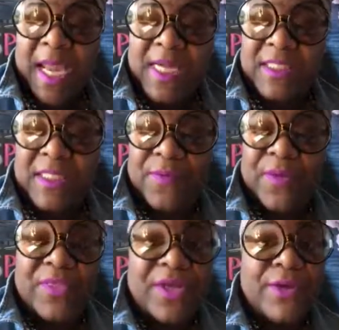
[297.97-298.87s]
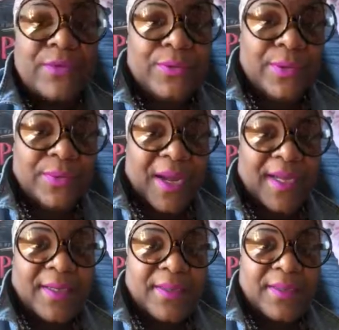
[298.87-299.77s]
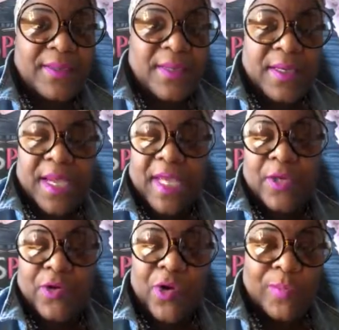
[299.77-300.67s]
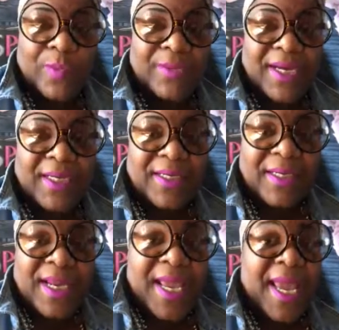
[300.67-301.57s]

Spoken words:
And see what they're doing right and incorporate it.